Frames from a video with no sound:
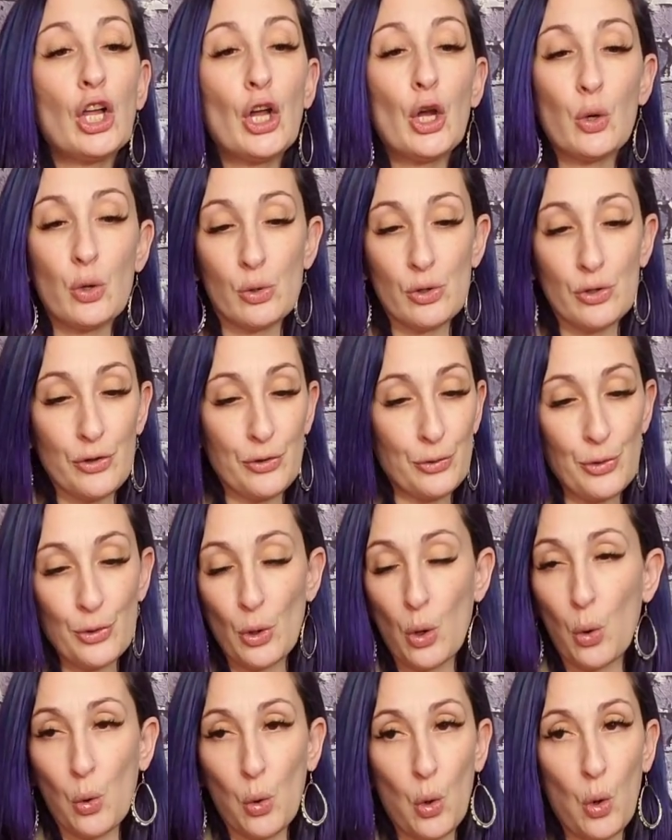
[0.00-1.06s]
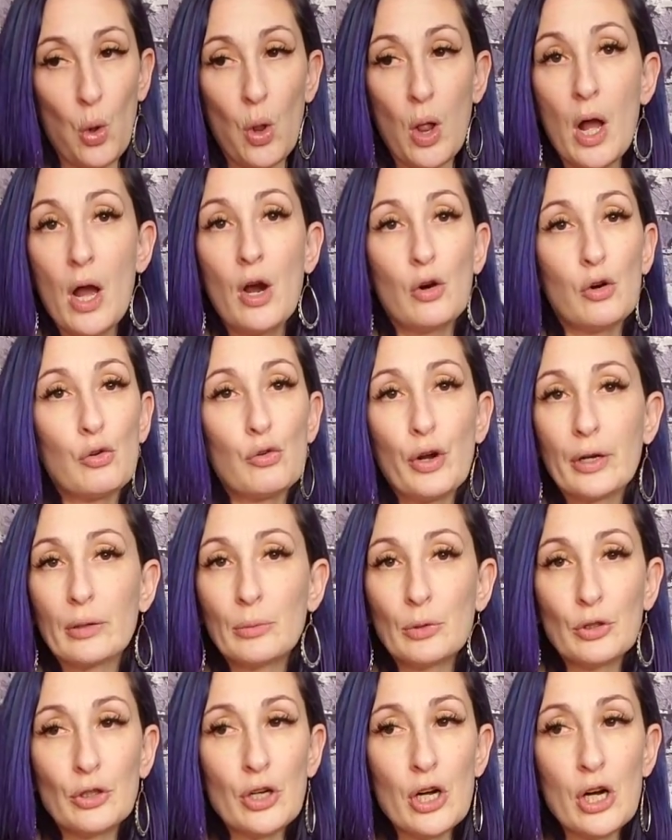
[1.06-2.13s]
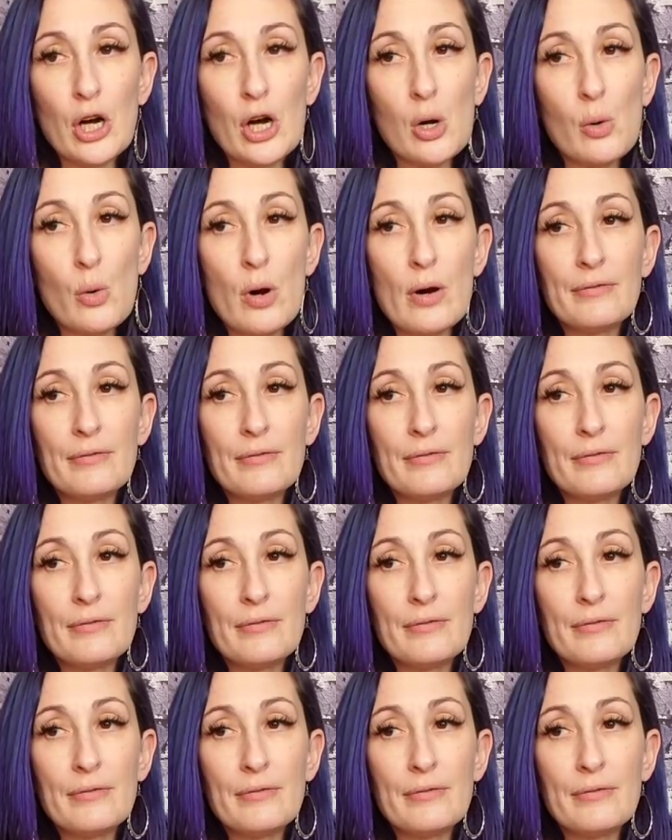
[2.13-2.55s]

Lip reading: and go on through the whole rigmarole